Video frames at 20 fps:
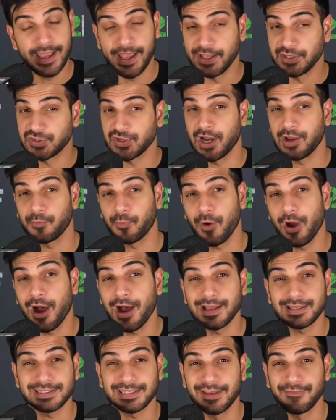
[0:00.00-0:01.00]
And John
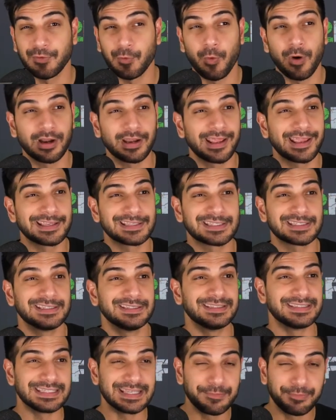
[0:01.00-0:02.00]
Ross, if you want a
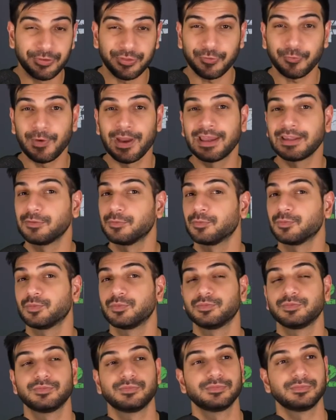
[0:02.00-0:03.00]
deep threat,
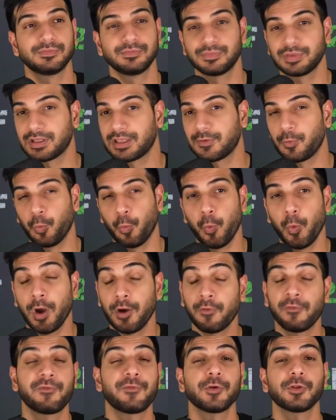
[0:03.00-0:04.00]

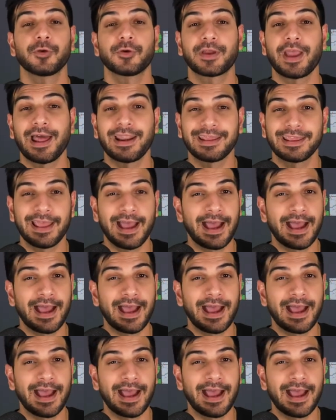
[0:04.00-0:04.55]
Will Fuller kind of